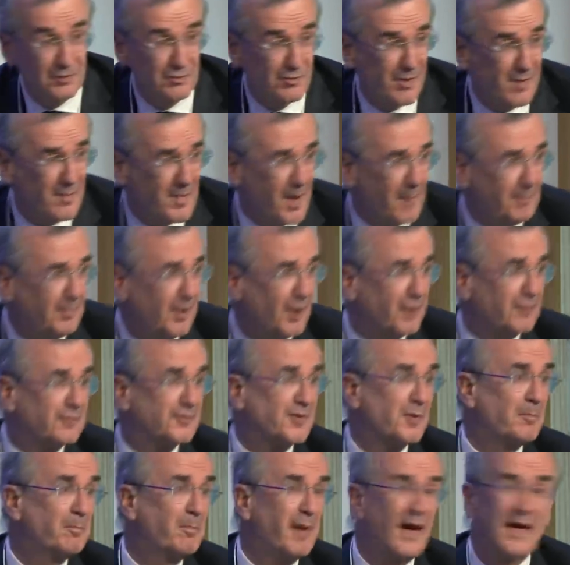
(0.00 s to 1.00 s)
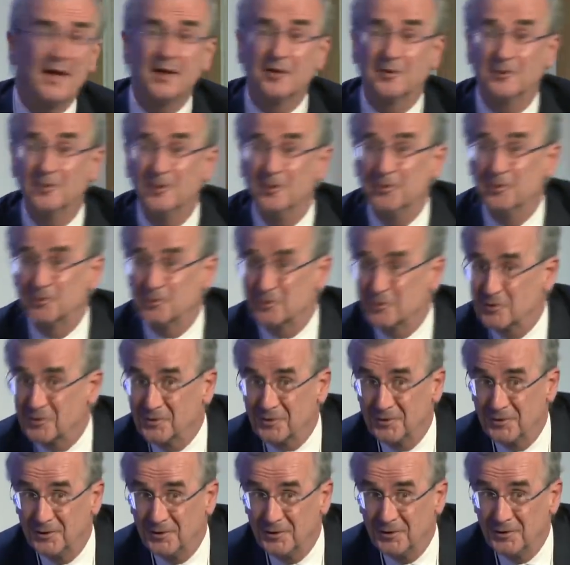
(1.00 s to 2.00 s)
Remember of the banknotes.